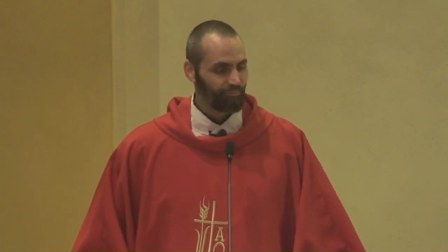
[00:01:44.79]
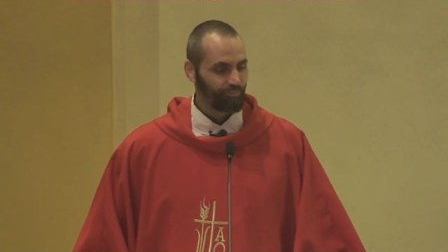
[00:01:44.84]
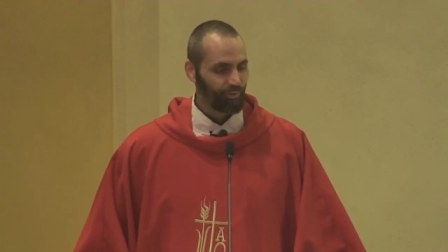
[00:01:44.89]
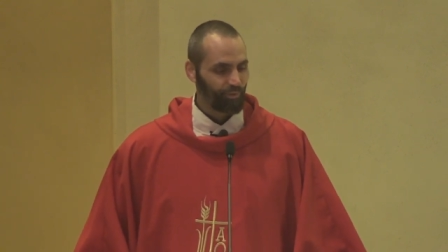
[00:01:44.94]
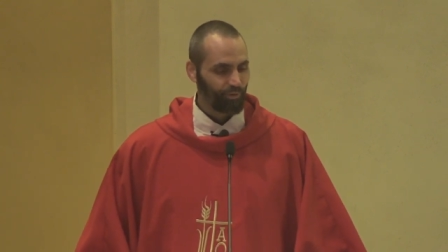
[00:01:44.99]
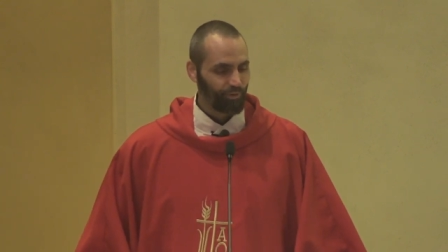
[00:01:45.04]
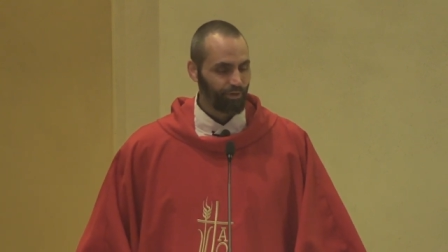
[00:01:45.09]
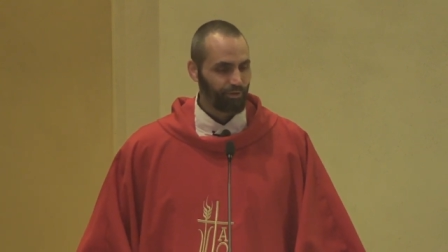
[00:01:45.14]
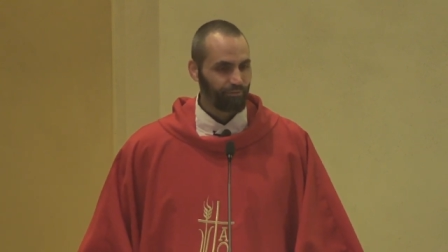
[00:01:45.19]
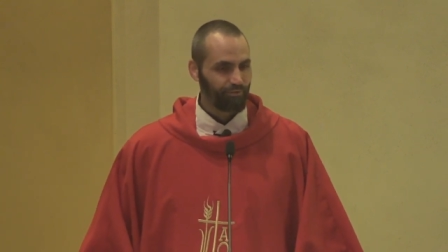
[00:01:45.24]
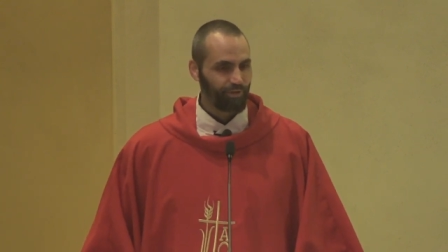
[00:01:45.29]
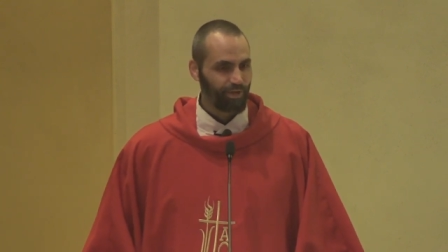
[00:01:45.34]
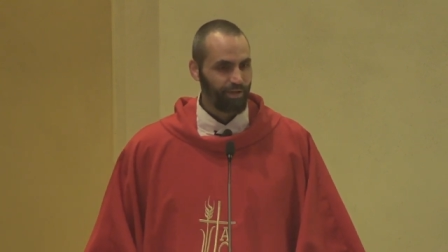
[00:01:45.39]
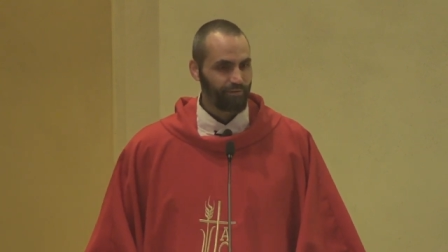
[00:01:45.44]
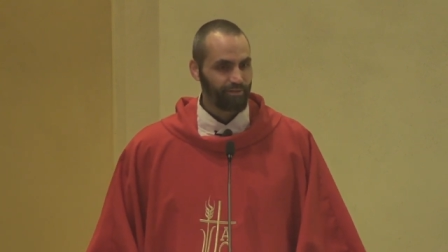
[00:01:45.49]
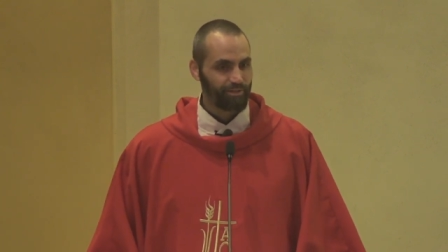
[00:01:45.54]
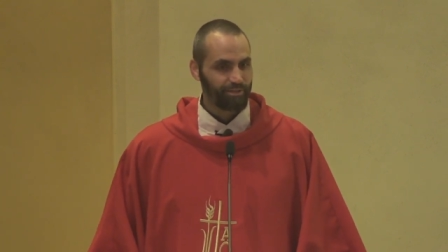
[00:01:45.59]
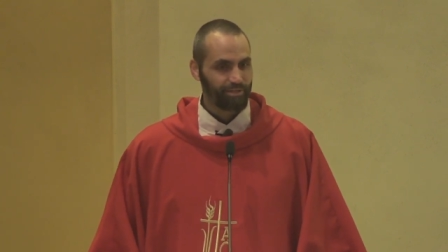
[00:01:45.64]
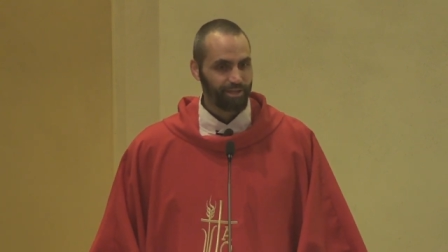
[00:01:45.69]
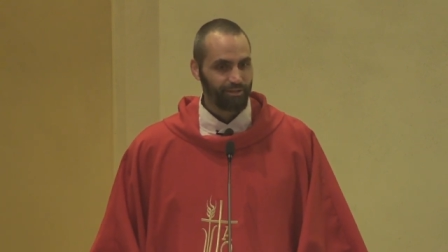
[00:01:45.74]
or if you have
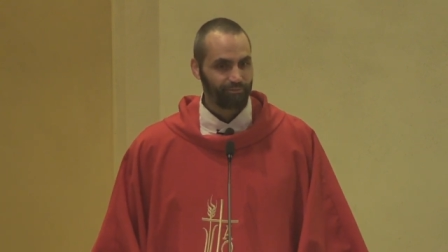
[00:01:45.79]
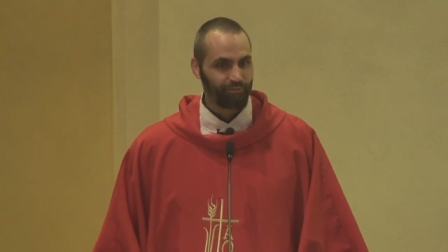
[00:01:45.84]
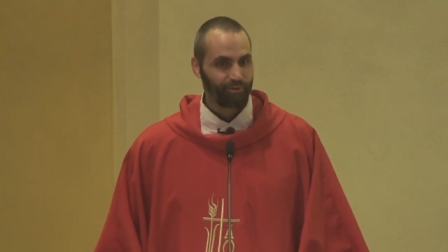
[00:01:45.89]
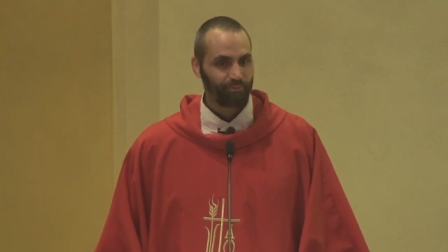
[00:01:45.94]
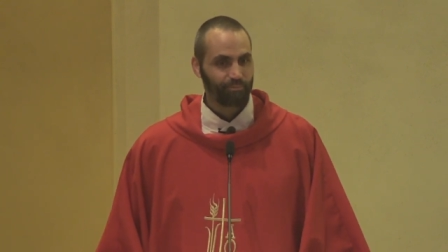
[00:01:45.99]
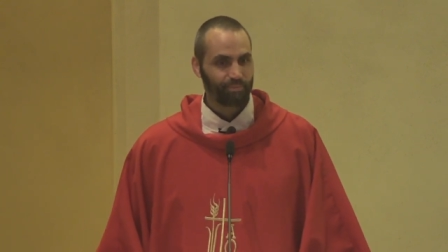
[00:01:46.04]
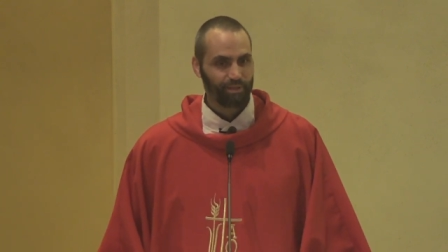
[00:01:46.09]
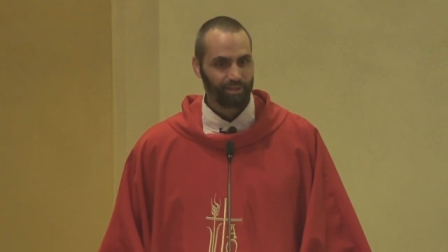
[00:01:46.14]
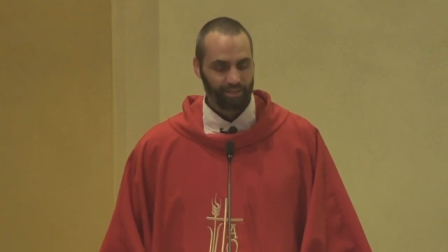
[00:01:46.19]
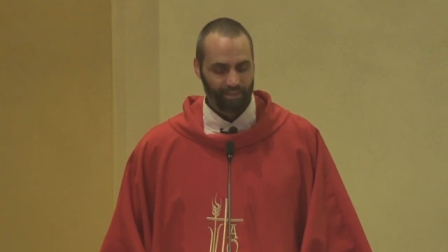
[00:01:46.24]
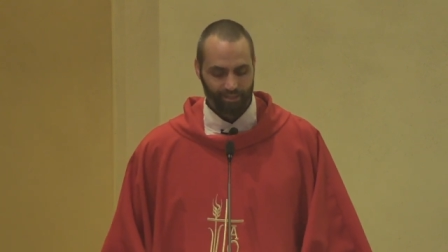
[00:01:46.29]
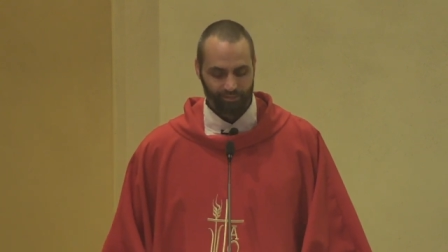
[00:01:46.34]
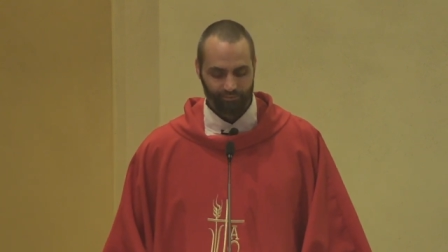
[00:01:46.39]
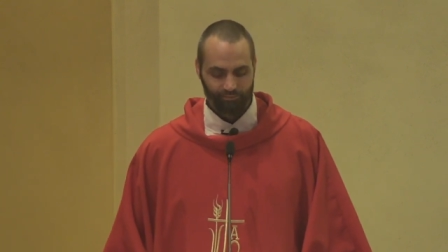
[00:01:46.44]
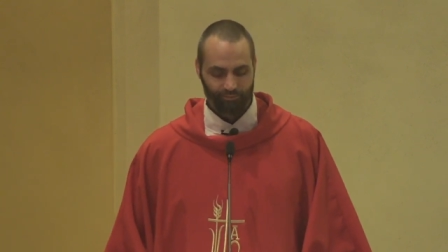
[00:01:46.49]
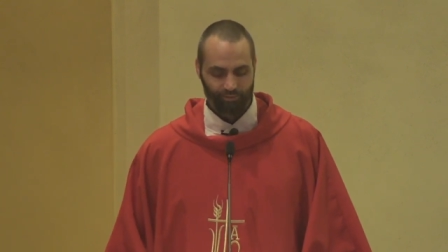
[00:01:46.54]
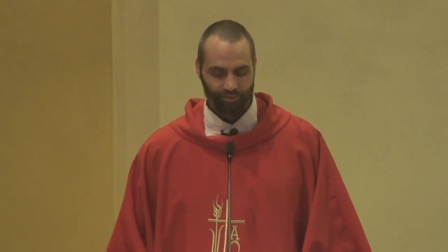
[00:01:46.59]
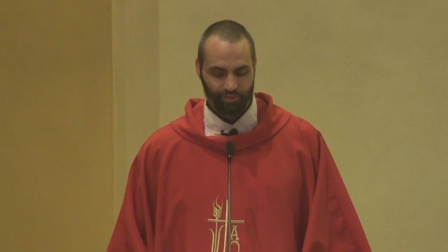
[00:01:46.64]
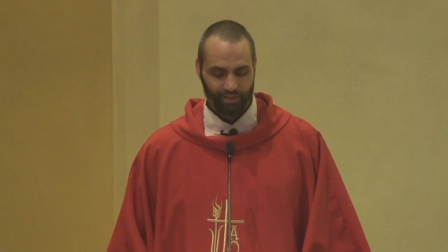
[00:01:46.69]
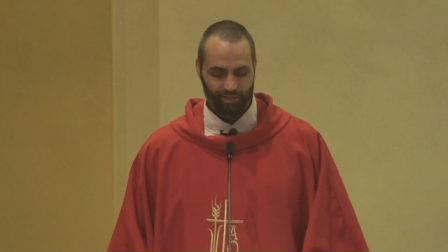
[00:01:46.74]
a different
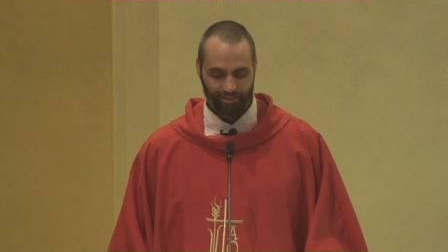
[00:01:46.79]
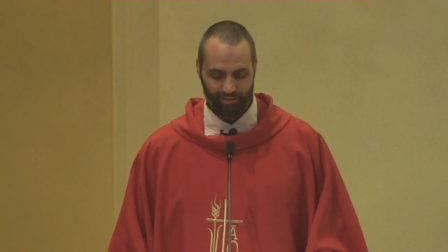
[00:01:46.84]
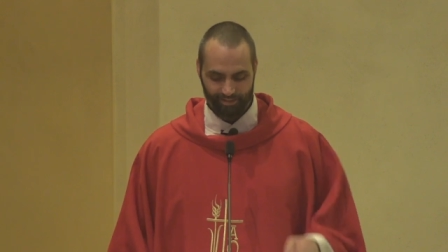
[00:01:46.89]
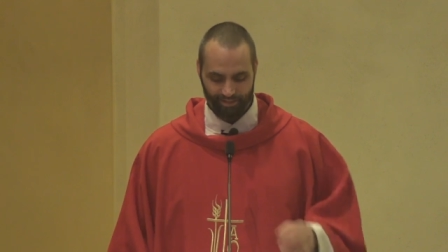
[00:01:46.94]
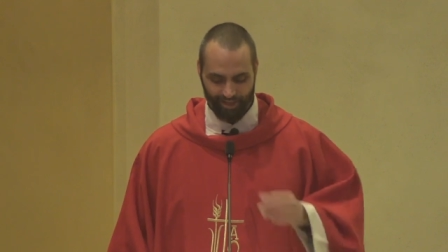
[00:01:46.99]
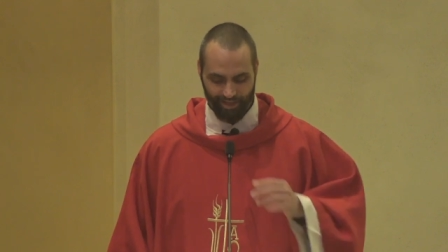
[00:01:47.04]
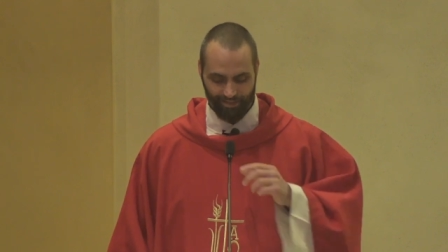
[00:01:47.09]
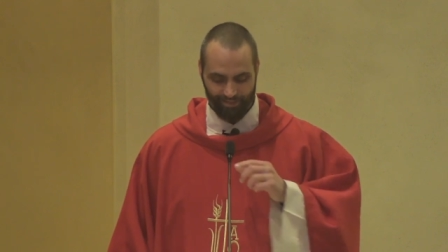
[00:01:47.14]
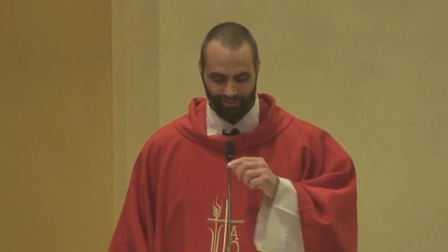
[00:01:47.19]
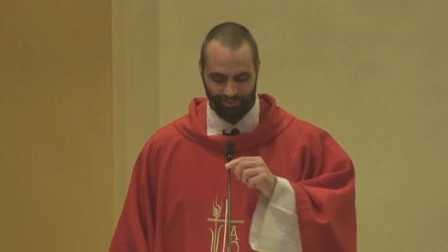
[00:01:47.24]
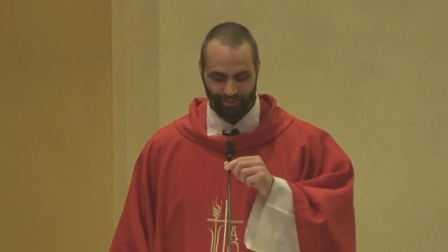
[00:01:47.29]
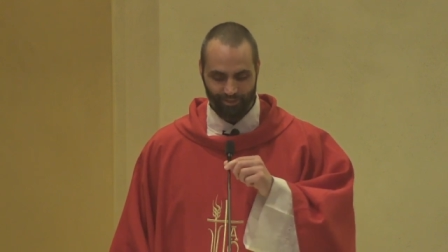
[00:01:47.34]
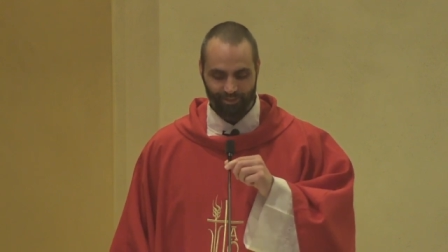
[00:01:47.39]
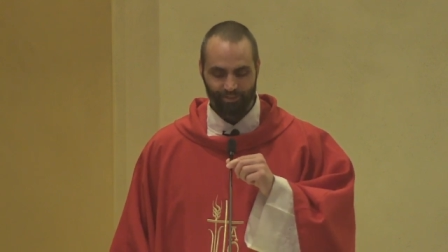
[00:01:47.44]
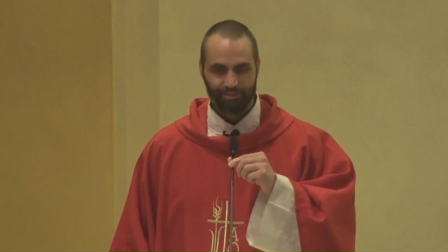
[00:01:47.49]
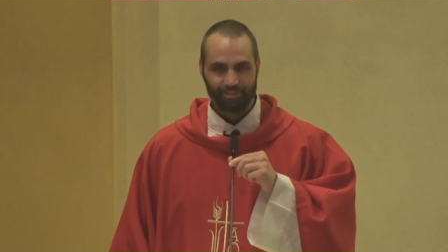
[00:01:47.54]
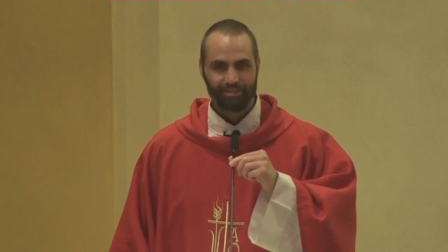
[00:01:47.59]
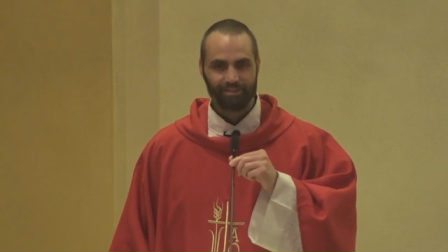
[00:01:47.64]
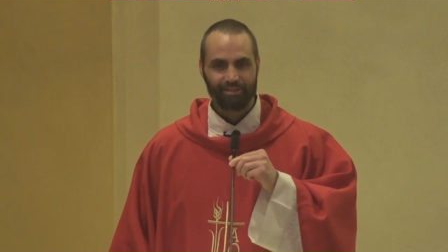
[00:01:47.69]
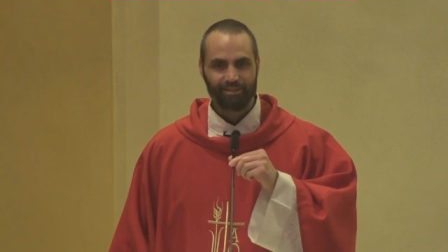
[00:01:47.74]
belief, well, then that's
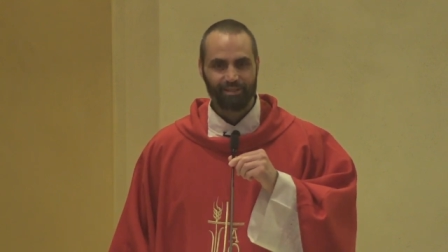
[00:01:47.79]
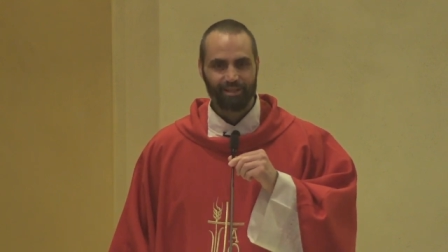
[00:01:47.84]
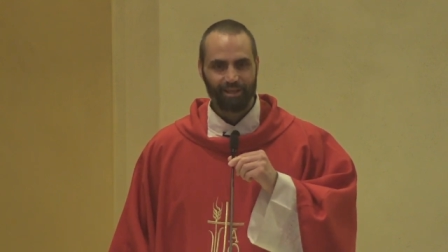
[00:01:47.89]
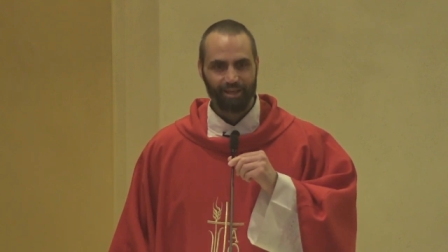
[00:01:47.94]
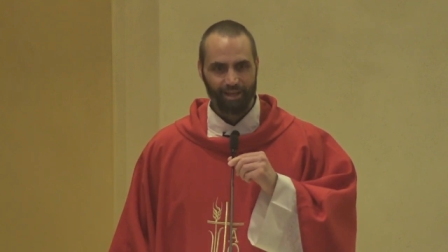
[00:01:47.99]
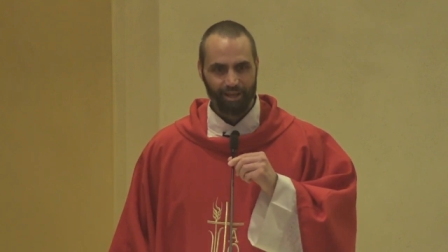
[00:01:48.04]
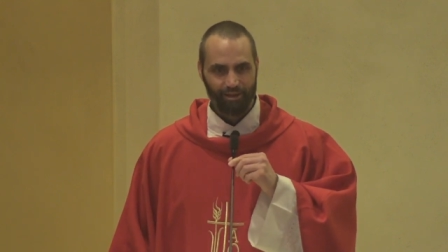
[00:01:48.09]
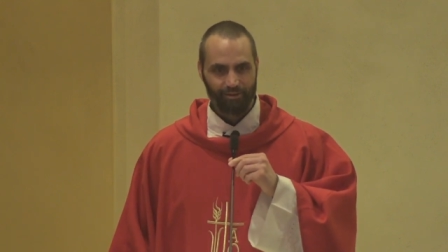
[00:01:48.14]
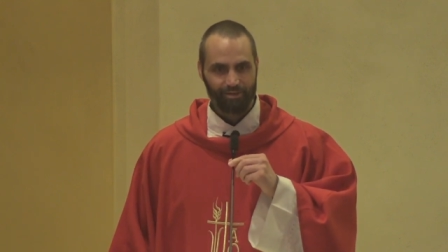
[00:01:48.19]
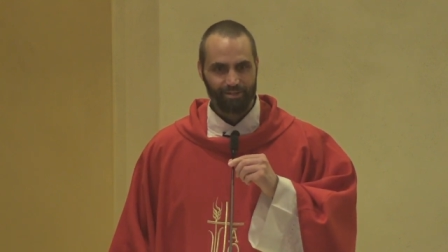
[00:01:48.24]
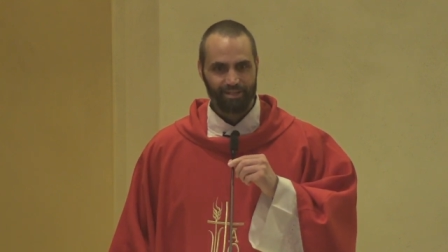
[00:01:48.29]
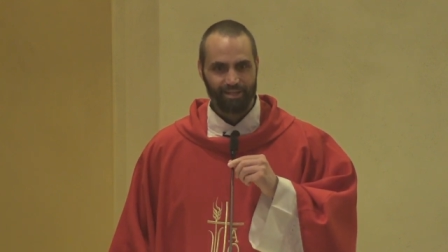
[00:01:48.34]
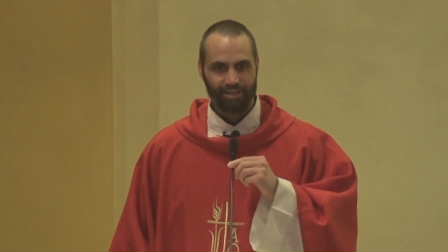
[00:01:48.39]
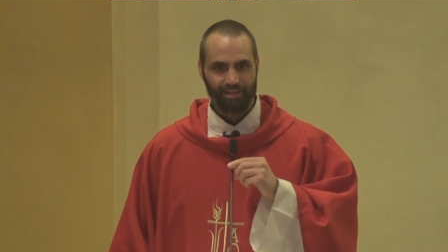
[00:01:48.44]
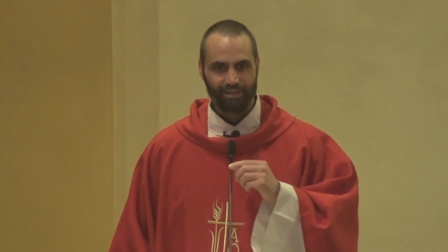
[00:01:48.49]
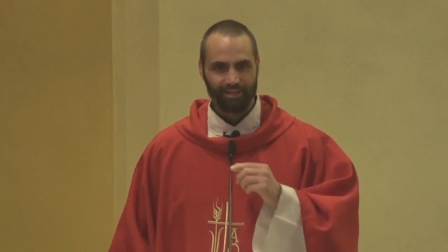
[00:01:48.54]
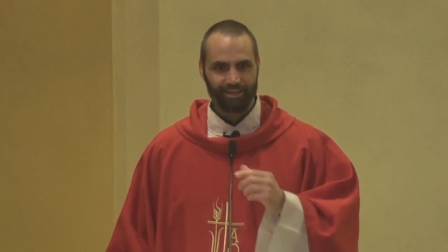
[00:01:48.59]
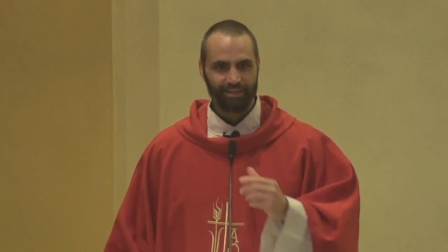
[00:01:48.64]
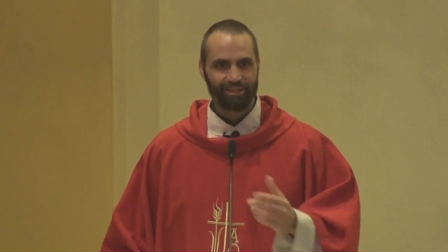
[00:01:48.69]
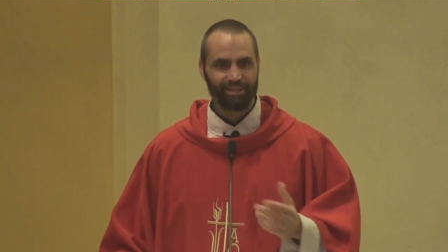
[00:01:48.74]
called a heretic.